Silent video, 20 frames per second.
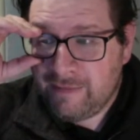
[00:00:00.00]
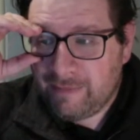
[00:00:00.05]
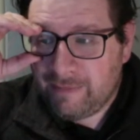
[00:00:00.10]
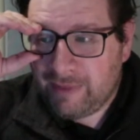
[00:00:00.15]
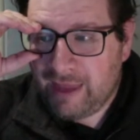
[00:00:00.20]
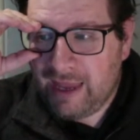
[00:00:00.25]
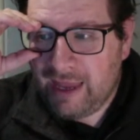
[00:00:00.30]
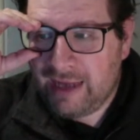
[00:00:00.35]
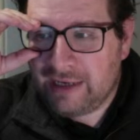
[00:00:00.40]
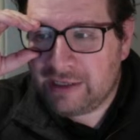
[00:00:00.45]

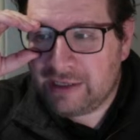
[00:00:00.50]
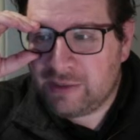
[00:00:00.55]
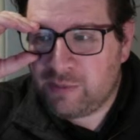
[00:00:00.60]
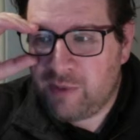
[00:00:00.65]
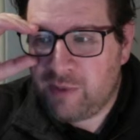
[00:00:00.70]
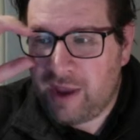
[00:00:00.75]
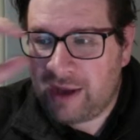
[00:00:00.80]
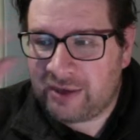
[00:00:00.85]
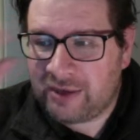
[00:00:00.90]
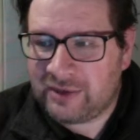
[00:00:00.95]
and
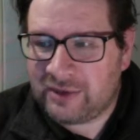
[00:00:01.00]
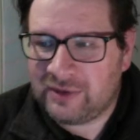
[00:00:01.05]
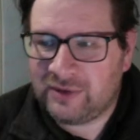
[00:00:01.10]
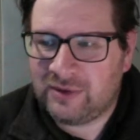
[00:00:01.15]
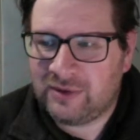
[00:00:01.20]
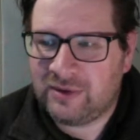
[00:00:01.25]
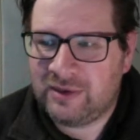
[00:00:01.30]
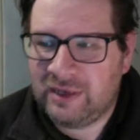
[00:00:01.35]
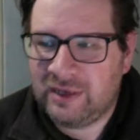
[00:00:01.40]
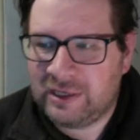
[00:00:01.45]
expect
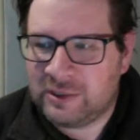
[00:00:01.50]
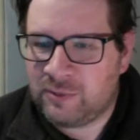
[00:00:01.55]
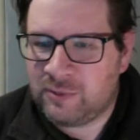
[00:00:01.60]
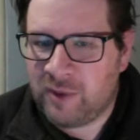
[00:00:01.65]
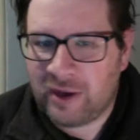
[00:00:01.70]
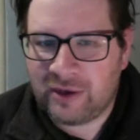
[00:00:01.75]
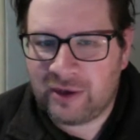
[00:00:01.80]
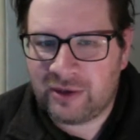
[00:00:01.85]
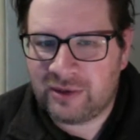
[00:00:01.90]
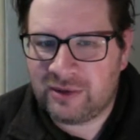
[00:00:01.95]

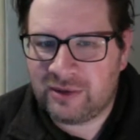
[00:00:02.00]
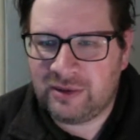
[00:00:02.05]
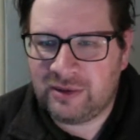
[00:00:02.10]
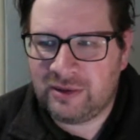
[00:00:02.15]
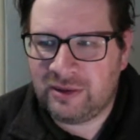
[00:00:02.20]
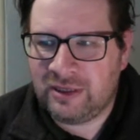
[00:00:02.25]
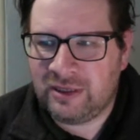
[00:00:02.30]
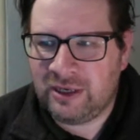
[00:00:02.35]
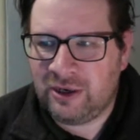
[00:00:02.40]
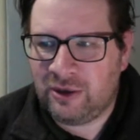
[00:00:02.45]

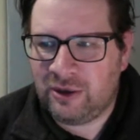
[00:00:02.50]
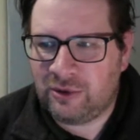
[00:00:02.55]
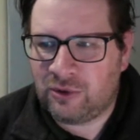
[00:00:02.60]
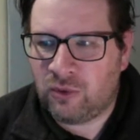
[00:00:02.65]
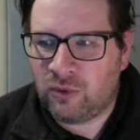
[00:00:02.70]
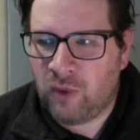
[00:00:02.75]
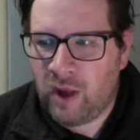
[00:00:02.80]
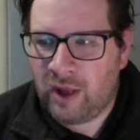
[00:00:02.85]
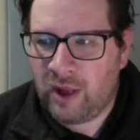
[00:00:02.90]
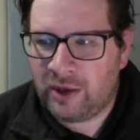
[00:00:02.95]

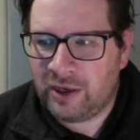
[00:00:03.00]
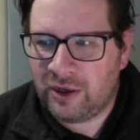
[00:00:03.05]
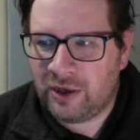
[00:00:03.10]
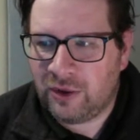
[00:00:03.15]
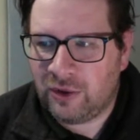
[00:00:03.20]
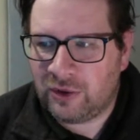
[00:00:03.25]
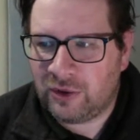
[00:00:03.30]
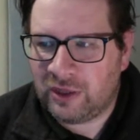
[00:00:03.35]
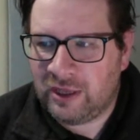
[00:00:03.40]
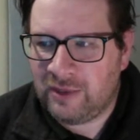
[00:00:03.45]
quality
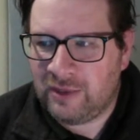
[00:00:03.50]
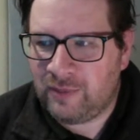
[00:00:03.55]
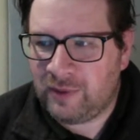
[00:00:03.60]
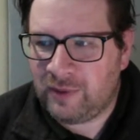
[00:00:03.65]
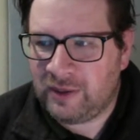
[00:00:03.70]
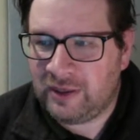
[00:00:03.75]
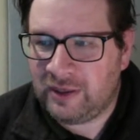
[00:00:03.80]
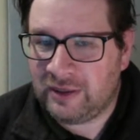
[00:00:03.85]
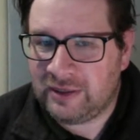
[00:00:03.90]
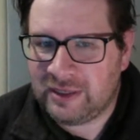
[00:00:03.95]

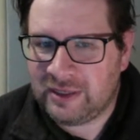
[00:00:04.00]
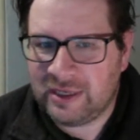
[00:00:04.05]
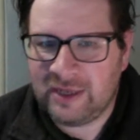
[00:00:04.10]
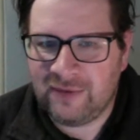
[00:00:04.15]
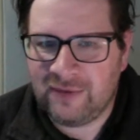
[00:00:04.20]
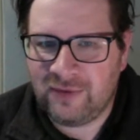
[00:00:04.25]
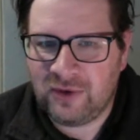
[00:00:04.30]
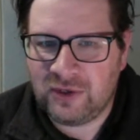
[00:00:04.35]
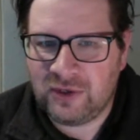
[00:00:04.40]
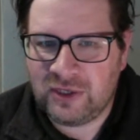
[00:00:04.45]
goalkeeping to
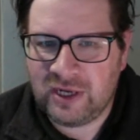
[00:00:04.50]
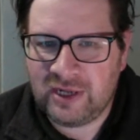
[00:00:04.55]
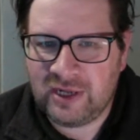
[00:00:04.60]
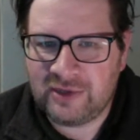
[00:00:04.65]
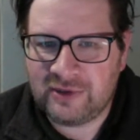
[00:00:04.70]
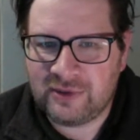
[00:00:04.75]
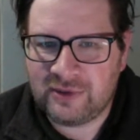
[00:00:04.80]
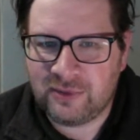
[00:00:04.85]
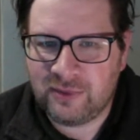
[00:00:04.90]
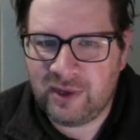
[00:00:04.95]
give you a
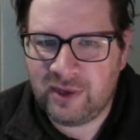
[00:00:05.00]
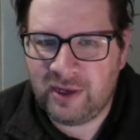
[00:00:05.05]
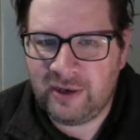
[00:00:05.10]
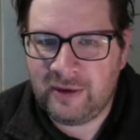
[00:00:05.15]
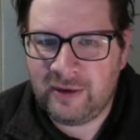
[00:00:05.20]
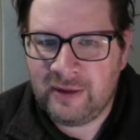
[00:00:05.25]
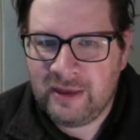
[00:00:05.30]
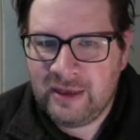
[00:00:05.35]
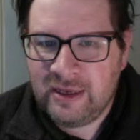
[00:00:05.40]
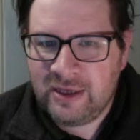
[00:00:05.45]
chance to win.
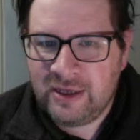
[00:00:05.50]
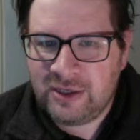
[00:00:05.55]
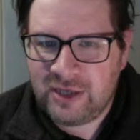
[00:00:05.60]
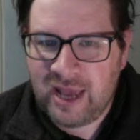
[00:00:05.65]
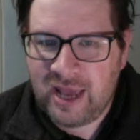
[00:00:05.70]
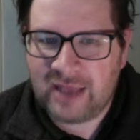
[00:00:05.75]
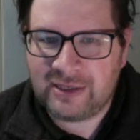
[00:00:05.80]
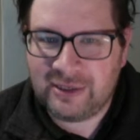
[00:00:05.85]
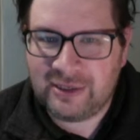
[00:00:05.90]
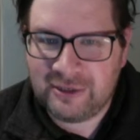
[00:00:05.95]

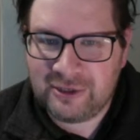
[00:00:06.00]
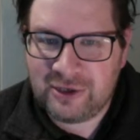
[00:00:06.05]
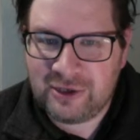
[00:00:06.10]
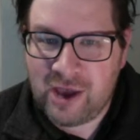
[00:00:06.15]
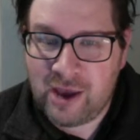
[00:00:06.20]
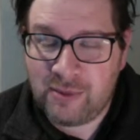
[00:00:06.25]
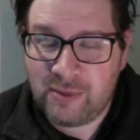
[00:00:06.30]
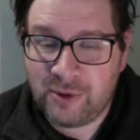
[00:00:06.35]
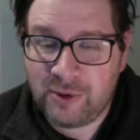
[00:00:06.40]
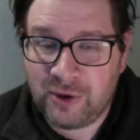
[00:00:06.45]
Jackson
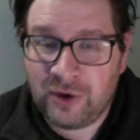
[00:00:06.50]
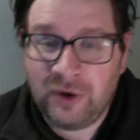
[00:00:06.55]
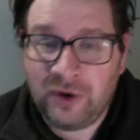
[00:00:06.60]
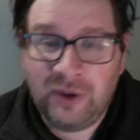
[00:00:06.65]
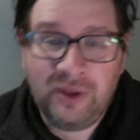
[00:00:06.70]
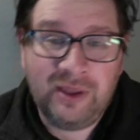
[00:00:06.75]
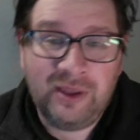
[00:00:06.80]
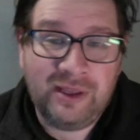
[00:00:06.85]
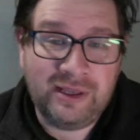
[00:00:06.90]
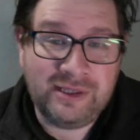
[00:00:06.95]
Stauber
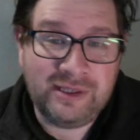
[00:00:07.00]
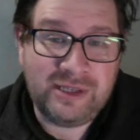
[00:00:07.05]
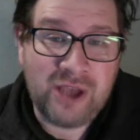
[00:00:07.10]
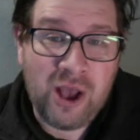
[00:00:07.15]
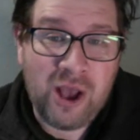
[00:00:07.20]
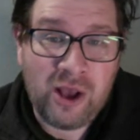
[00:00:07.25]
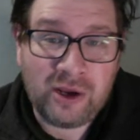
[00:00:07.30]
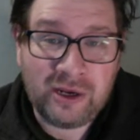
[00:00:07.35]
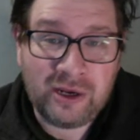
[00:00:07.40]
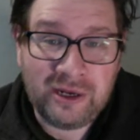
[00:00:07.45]
is
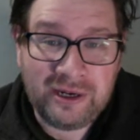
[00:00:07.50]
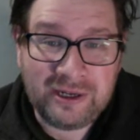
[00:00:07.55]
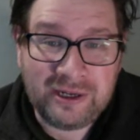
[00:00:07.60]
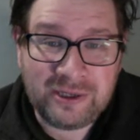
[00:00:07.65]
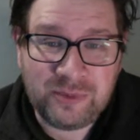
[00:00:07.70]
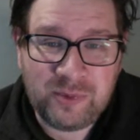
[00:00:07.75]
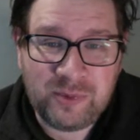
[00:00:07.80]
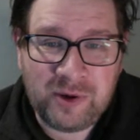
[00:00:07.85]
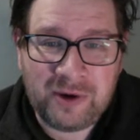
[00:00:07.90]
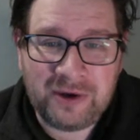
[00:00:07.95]
young and
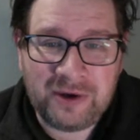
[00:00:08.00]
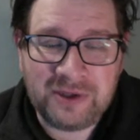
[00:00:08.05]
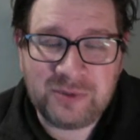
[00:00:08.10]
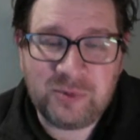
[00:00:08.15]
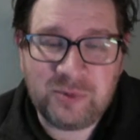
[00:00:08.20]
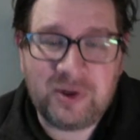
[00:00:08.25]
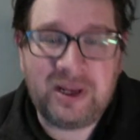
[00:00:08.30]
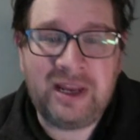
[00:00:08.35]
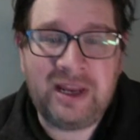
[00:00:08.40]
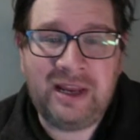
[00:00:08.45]
inexperienced,
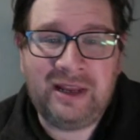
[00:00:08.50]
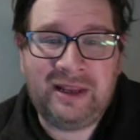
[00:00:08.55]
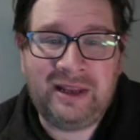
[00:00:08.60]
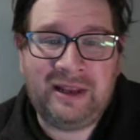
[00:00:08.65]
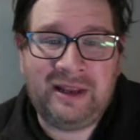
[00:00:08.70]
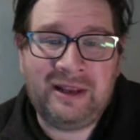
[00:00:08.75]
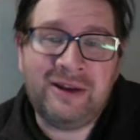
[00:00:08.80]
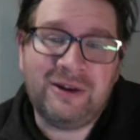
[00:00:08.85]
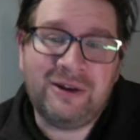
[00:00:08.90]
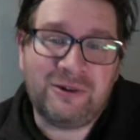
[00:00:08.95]
but he
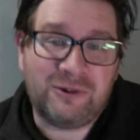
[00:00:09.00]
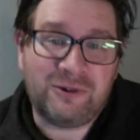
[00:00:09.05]
isn't